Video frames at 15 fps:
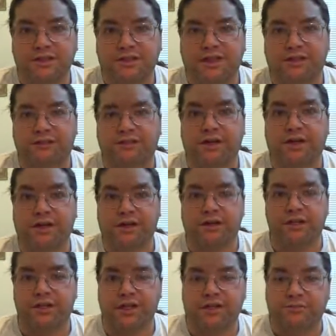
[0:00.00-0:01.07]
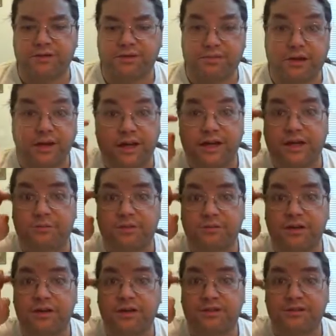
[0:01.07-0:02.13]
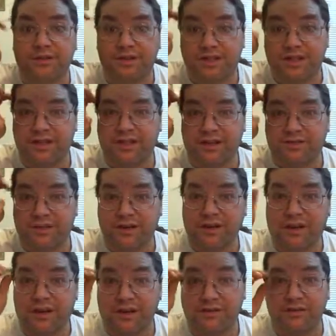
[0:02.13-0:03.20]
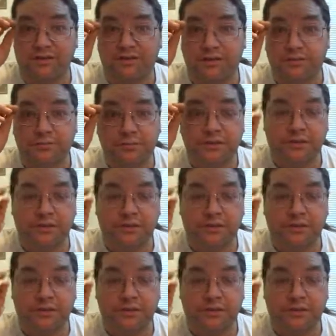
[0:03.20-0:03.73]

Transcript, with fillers: and fly it yourself, but you probably have to have permissions from the city and whatnot, I would assume.